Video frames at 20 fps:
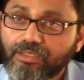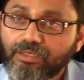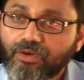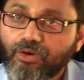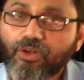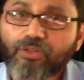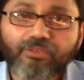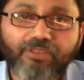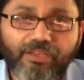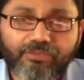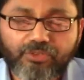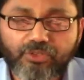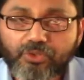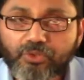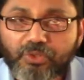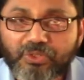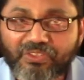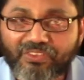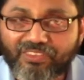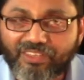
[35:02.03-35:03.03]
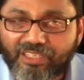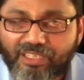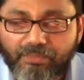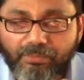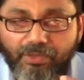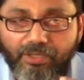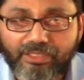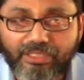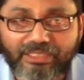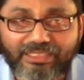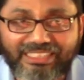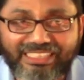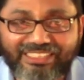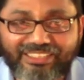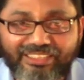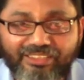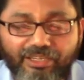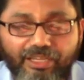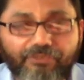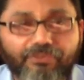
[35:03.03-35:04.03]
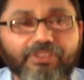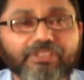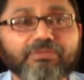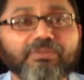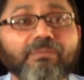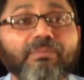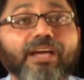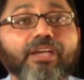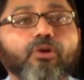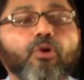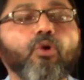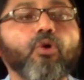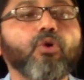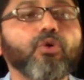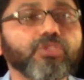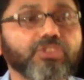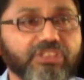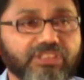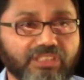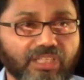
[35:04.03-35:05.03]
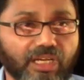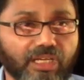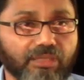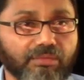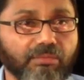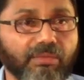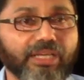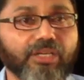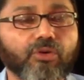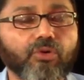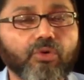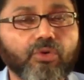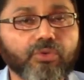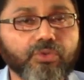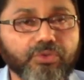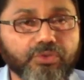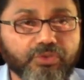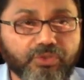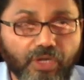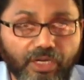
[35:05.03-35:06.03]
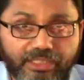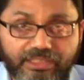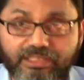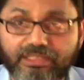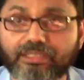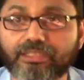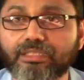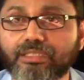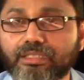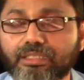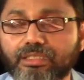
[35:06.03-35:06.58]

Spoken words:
All we have to do is think about it. If it's my own son, my own daughter.